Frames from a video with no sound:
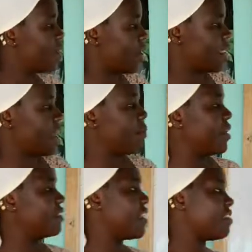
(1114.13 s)
that
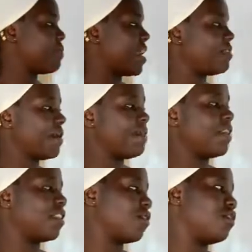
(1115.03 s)
brings us past
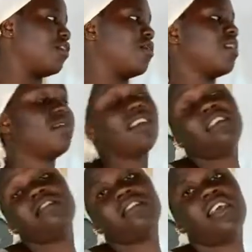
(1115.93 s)
perfect continuous
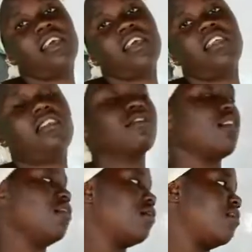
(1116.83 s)
tense is
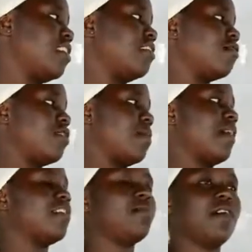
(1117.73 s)
going to change to the
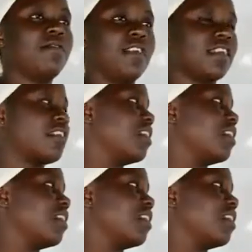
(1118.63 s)
past perfect.